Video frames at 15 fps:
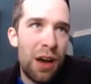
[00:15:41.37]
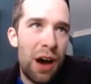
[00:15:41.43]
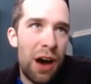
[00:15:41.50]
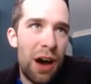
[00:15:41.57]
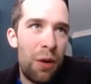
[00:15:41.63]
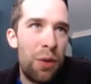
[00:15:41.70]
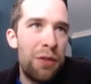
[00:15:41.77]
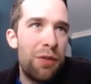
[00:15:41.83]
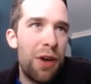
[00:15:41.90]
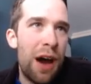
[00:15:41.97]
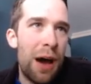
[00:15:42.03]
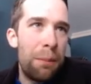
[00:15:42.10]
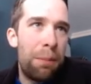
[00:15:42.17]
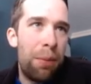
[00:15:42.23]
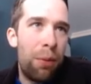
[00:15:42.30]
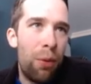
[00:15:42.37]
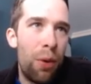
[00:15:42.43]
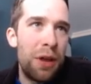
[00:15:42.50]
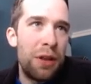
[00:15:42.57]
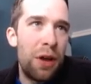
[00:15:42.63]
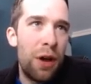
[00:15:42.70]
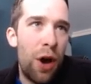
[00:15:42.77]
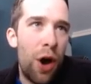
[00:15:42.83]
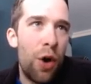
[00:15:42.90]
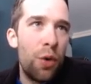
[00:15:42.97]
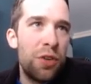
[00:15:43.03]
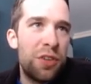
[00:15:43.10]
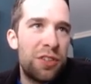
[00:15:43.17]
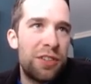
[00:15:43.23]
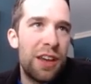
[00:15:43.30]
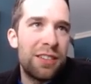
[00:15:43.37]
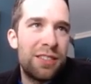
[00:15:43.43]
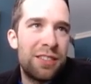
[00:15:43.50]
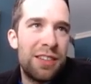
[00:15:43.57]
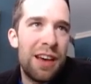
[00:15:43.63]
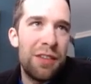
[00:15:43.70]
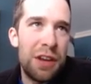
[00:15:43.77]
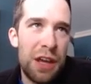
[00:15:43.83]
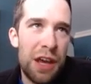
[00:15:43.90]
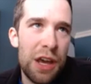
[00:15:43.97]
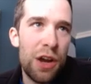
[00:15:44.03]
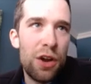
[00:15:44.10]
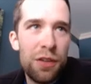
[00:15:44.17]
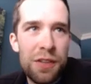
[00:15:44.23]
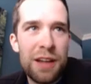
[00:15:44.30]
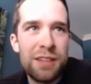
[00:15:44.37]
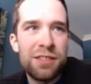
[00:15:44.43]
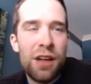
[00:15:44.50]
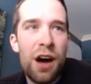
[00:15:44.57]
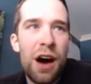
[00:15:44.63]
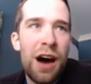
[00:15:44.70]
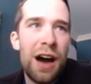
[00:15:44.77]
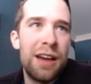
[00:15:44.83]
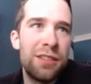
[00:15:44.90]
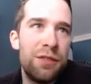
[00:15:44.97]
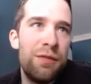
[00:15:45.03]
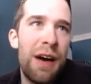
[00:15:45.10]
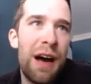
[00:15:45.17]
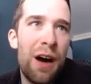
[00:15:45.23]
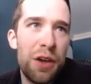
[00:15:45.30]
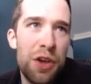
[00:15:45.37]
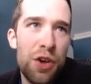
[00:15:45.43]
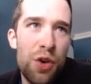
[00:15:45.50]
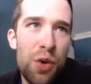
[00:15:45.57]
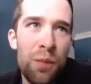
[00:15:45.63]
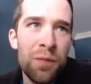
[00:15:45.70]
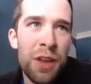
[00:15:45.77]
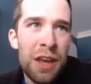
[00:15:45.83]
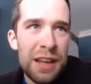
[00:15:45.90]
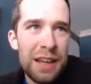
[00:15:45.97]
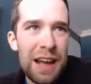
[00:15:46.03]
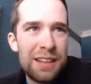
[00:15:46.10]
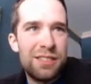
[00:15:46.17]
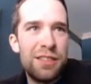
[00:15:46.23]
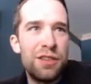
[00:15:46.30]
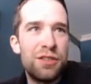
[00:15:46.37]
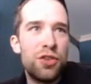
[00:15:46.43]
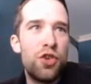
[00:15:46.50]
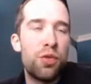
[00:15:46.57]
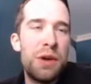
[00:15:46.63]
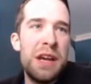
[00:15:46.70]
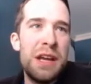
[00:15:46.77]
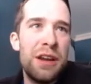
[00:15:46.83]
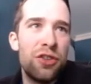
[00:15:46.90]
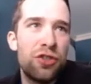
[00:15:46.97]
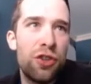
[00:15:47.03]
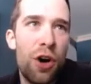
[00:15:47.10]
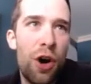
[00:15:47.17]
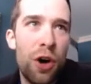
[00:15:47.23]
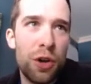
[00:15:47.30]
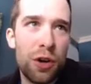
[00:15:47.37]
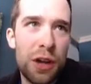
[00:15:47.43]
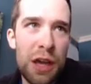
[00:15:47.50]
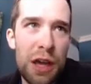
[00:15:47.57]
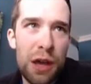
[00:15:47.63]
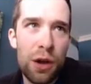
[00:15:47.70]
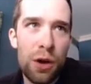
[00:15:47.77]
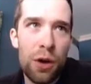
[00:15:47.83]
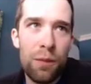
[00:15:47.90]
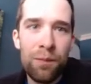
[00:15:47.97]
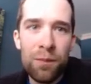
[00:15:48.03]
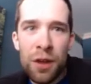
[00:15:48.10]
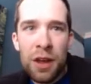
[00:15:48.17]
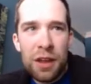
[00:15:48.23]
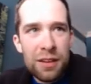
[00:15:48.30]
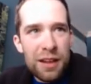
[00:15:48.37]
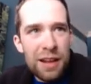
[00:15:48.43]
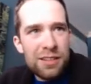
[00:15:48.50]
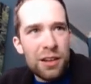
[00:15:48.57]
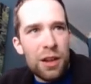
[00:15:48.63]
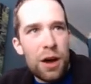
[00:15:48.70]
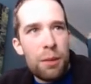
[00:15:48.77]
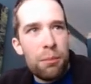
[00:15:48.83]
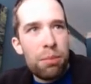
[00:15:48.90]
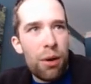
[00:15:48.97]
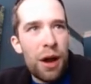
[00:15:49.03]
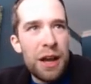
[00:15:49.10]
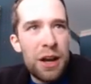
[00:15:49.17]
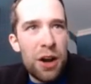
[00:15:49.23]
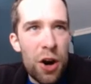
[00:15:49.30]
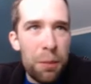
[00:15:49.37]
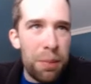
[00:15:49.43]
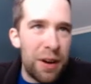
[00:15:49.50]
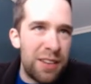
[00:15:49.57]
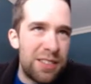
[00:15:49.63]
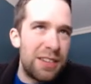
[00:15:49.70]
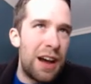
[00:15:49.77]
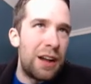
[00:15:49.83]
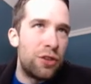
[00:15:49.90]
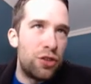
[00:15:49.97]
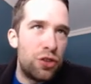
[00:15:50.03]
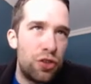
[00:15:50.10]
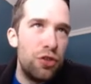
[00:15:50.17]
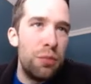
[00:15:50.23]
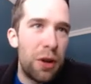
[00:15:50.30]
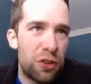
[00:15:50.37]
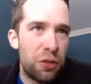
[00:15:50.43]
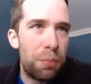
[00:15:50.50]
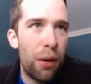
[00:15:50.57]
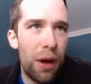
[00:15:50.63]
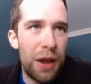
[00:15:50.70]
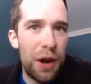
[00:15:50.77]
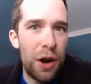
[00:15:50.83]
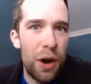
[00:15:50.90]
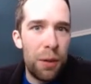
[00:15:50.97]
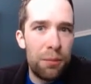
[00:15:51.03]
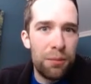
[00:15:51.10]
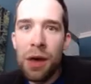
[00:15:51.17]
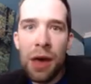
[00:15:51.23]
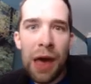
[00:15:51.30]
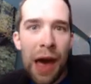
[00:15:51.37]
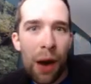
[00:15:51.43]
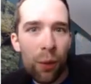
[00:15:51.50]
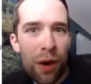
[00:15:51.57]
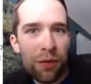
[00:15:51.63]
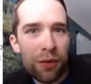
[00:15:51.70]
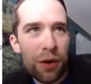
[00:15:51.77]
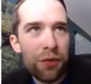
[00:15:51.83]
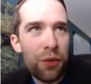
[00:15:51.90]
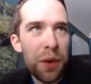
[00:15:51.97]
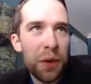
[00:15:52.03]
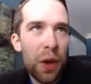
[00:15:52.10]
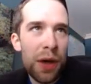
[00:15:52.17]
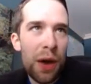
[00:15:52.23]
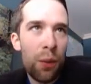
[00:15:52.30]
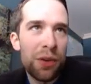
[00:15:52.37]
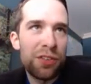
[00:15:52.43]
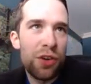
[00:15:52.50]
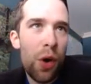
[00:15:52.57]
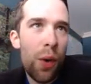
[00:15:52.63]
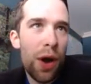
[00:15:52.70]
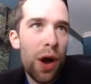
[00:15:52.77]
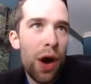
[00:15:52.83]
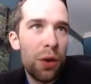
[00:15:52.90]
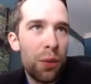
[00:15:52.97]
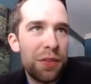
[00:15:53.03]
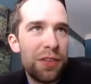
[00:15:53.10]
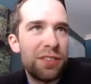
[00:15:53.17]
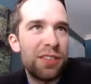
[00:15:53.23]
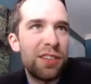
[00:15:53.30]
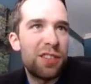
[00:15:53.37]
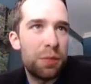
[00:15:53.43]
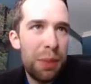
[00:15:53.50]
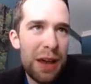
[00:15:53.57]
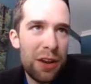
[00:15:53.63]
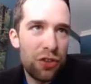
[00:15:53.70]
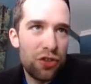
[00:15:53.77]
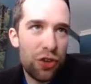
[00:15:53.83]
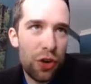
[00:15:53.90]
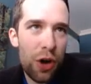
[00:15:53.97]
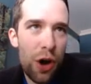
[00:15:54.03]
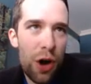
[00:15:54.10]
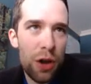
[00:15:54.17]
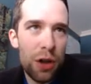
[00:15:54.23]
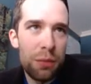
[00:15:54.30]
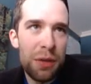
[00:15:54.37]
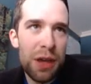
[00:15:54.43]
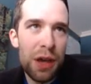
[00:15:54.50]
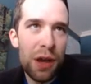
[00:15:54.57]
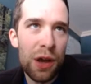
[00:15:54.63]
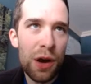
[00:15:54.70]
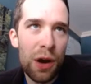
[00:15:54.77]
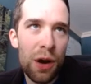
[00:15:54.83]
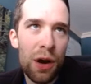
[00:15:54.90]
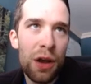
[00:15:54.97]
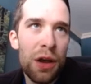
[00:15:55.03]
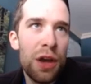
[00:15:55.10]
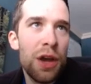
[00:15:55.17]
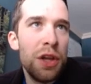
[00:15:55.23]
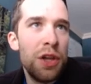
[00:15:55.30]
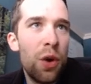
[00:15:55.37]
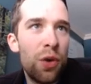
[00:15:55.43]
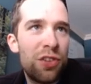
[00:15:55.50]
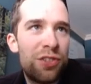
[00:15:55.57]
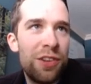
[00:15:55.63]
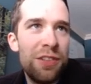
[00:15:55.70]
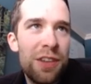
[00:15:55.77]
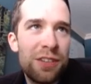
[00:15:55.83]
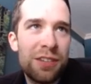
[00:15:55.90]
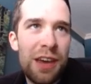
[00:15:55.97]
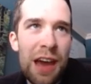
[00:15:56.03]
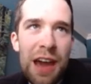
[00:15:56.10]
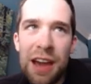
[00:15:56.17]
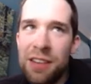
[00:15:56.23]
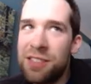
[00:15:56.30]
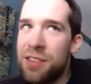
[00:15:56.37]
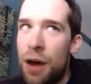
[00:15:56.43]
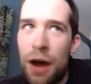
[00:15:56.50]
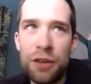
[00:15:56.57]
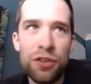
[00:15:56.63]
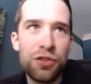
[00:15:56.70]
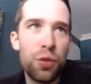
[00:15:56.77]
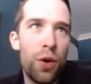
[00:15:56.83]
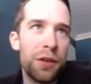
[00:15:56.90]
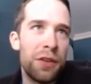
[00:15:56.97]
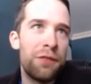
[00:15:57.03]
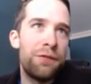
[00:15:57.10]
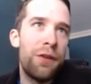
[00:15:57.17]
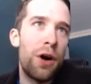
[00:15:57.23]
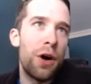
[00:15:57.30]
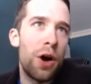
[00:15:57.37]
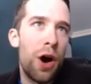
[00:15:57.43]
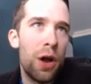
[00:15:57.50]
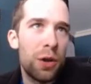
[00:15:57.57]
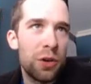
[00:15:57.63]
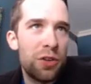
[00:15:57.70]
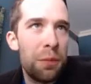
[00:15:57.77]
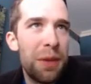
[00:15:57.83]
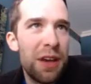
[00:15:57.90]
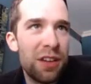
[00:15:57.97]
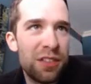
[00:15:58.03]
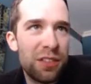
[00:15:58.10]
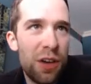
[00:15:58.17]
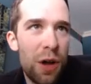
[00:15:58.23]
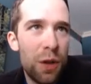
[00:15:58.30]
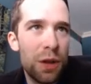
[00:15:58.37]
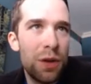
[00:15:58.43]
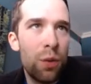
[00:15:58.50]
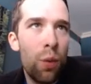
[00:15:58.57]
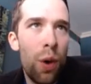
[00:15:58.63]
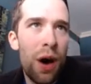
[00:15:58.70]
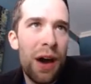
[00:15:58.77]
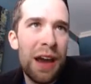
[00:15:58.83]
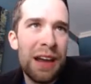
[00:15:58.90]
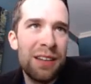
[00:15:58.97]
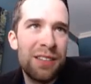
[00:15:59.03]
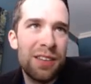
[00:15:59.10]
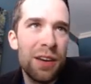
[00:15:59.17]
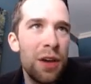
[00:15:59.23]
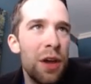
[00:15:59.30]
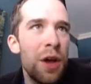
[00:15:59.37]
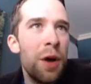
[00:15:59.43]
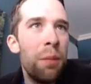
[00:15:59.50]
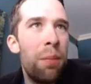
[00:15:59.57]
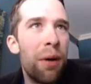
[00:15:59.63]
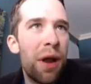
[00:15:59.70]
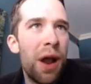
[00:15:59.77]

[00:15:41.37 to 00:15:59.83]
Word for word: We've got 0.067 here. That's the highest value. Gets this greenish color here. That's a lot brighter, but it's not too much brighter. However, if we look at what's going on with this expenditure column here, notice in this case, I just want the font color to be a solid white, but I